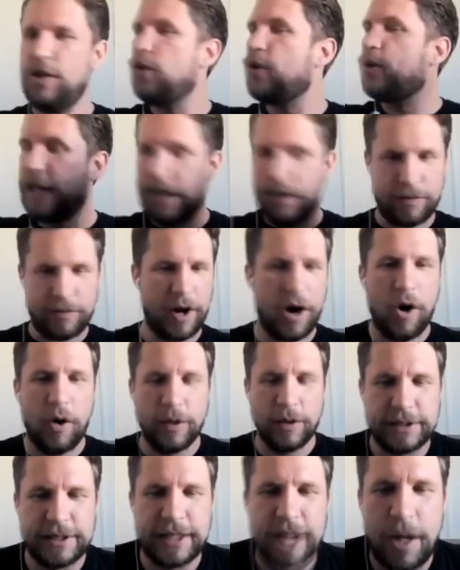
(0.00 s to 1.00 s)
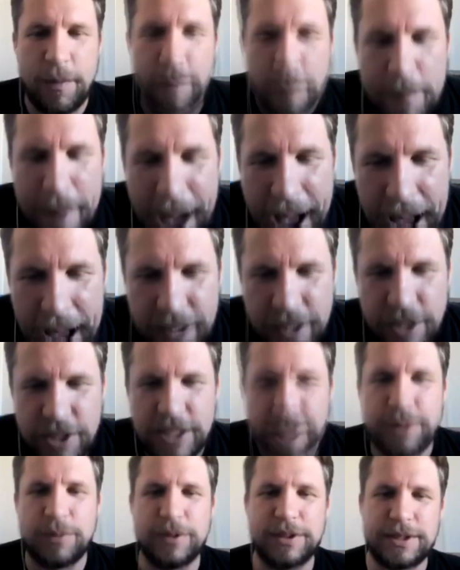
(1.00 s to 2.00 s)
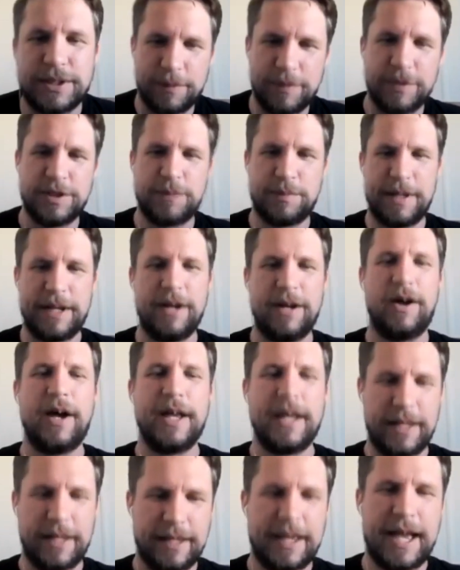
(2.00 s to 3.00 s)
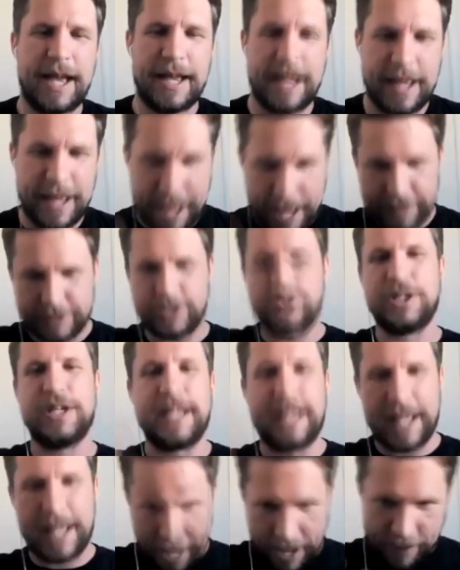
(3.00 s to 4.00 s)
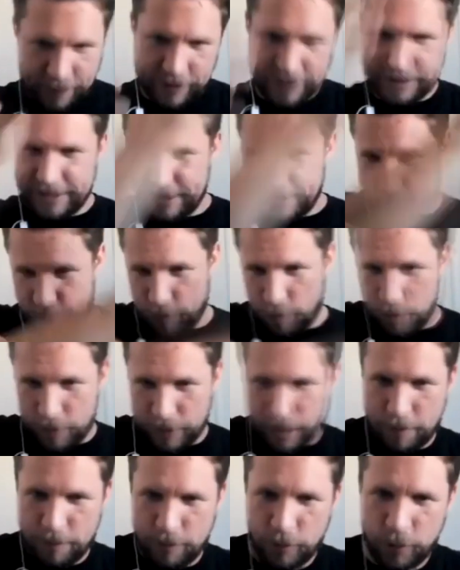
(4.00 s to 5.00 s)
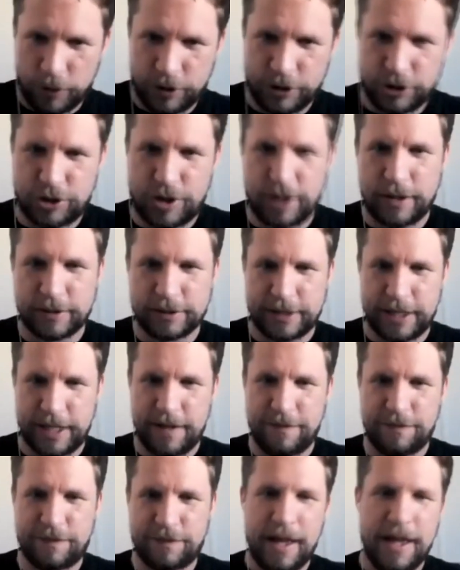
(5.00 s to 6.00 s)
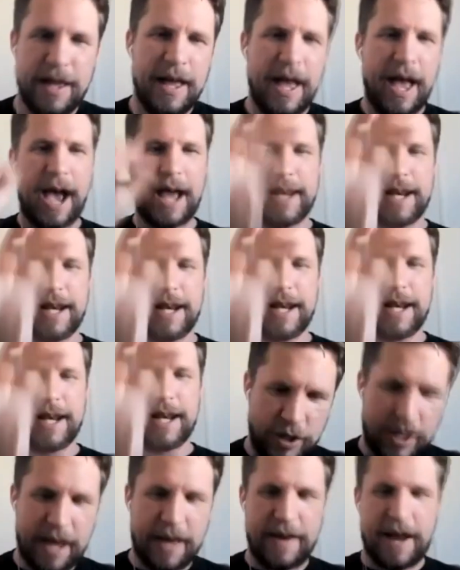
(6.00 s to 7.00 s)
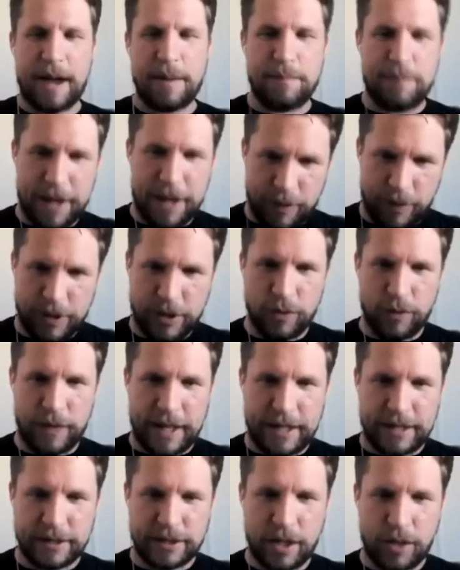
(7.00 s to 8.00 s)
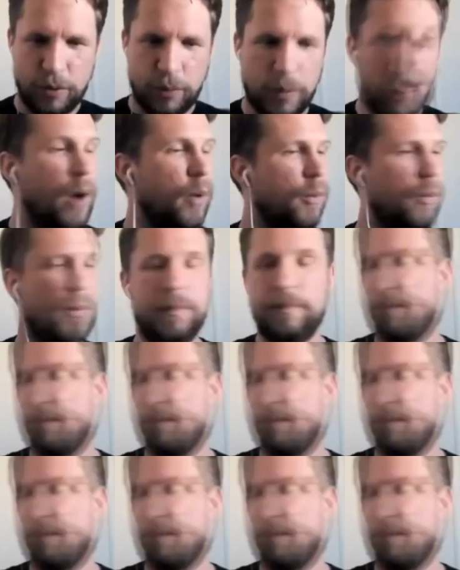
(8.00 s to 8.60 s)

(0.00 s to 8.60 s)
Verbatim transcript: looking for an answer coming back. You just want someone to be like, yeah, yeah, yeah. So you can get out your system and become more constructive. And again, you get that bit where you're then told, well,